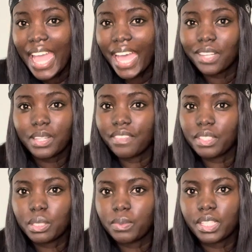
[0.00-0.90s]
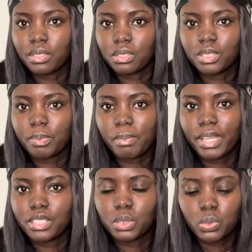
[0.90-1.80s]
I don't have anywhere else to put
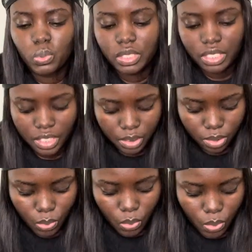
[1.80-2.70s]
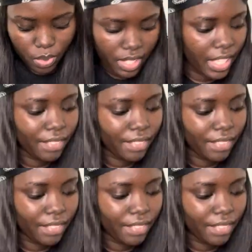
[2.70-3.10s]
my shoes, so I